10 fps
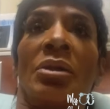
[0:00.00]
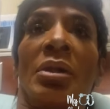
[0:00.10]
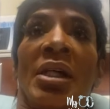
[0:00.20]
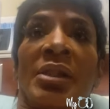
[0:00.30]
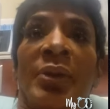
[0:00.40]

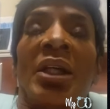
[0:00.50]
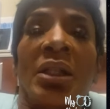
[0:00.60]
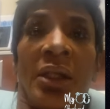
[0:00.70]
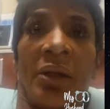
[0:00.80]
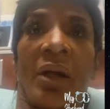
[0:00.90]
let's be
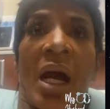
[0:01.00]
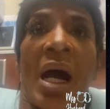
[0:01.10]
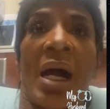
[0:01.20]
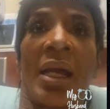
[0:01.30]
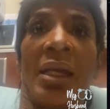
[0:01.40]
clear,
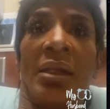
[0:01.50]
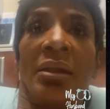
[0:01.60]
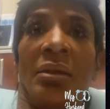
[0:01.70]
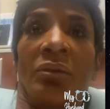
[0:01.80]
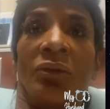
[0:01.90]
I
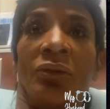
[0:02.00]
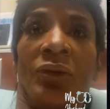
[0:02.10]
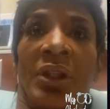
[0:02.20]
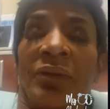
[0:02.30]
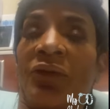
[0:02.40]

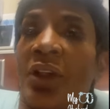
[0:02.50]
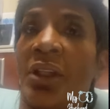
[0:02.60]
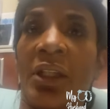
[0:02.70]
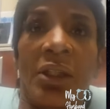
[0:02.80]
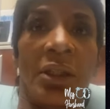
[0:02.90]
wasn't
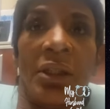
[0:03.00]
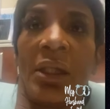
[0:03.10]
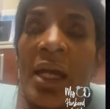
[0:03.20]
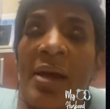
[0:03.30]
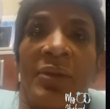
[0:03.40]
feeling
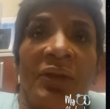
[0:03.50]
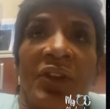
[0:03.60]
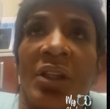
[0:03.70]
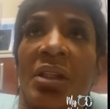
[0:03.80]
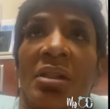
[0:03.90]
good, hadn't been
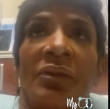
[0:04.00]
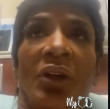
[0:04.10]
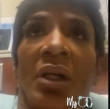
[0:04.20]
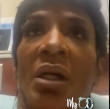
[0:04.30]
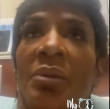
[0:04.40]
feeling good
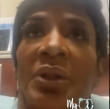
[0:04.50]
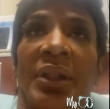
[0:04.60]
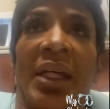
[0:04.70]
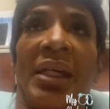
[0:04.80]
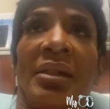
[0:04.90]
for a couple of
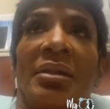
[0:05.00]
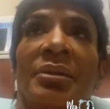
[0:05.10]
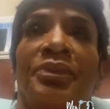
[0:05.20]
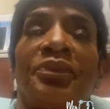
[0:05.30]
days.